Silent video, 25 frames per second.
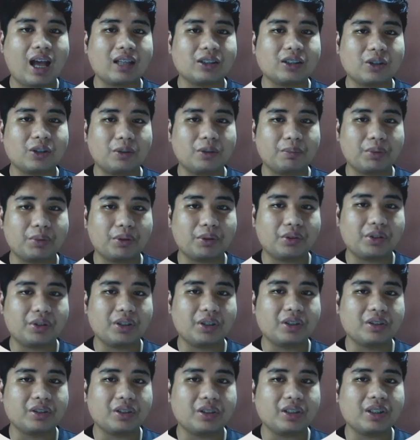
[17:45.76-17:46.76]
As computer
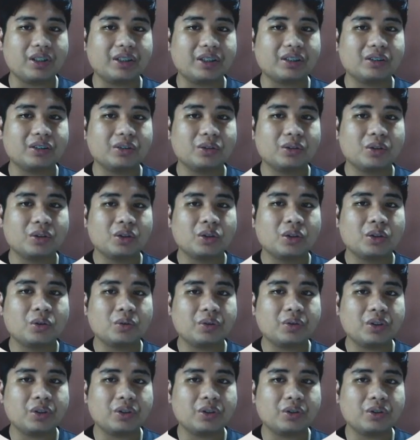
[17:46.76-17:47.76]
engineers,
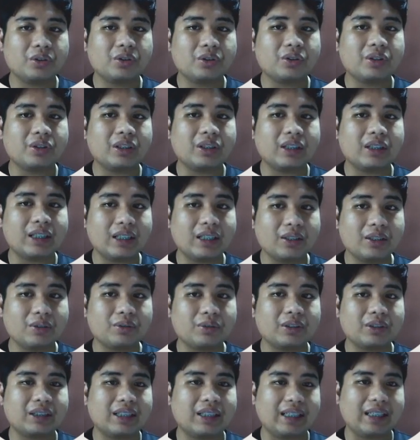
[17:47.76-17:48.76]
we should
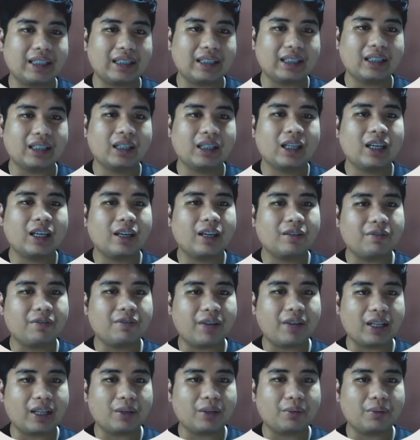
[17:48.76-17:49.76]
continuously
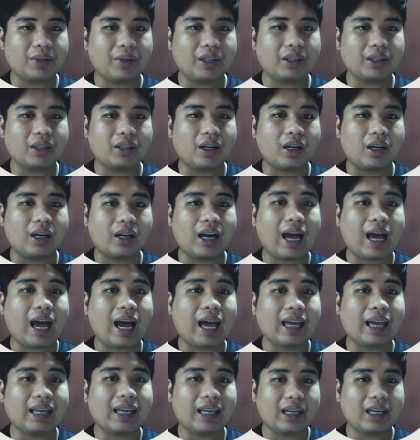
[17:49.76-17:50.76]
evaluate our
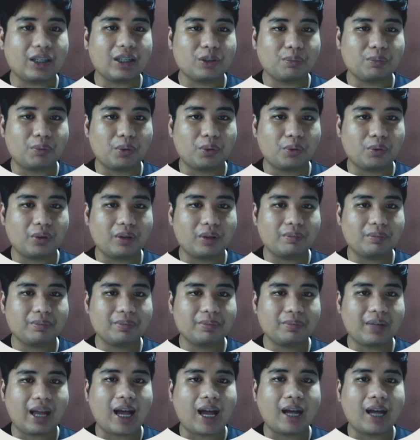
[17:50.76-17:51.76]
IH program,
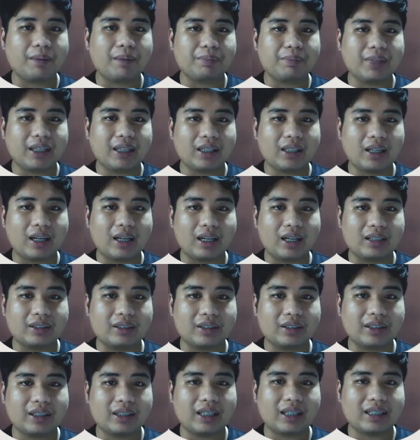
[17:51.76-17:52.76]
update
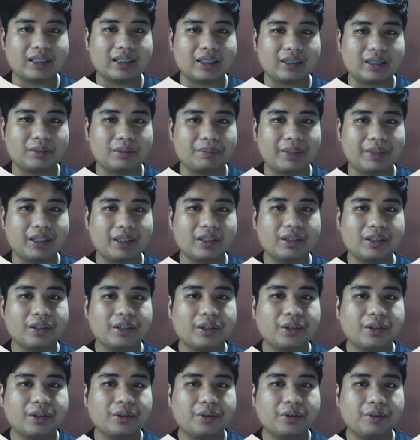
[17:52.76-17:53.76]
hazard assessment,
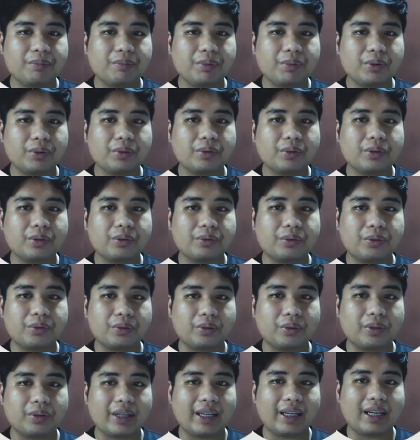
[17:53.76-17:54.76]
review
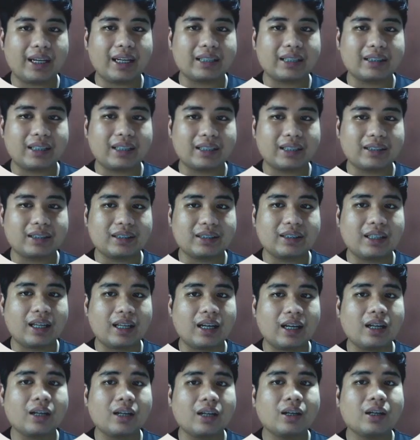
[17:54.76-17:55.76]
control, and assess
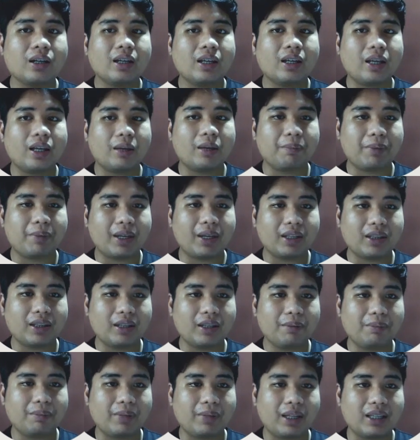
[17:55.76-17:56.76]
the
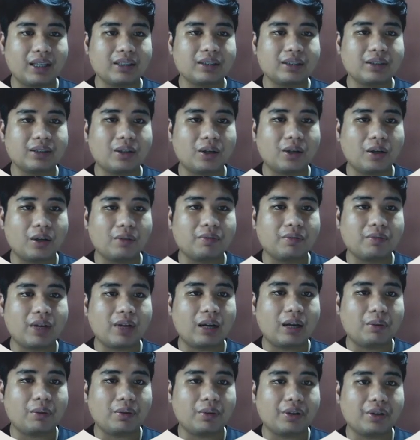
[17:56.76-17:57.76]
effectiveness of
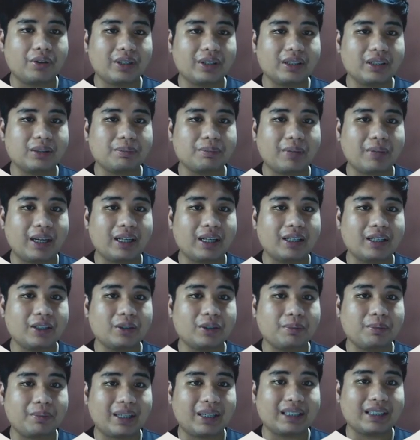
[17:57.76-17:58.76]
our risk
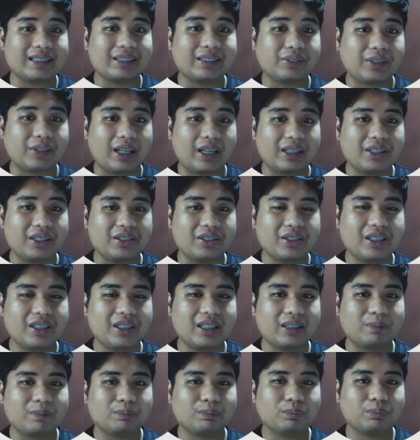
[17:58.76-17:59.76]
management
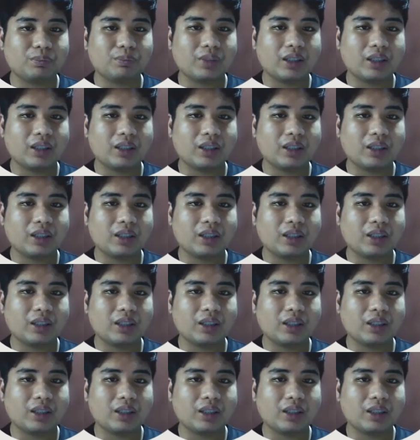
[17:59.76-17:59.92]
strategy.